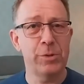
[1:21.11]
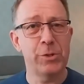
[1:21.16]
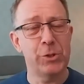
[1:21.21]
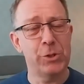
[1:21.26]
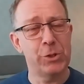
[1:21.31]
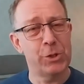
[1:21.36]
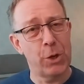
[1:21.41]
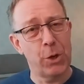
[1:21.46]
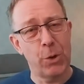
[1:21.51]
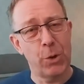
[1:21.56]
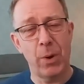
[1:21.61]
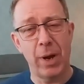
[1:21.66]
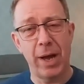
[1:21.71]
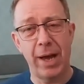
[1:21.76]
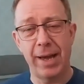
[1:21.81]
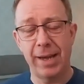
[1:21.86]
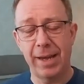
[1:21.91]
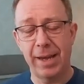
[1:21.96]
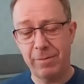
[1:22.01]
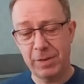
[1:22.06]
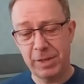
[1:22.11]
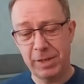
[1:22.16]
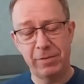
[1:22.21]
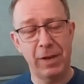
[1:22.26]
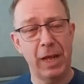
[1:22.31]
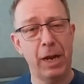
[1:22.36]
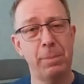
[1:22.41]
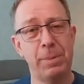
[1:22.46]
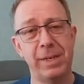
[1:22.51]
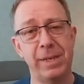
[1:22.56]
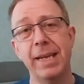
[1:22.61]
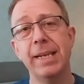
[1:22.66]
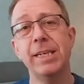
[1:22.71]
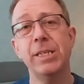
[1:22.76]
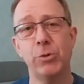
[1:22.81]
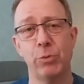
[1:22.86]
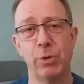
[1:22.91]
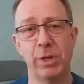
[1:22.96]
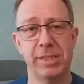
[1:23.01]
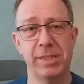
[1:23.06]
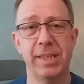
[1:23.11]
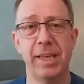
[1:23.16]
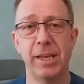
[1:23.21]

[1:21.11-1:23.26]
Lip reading: So I have developed an interest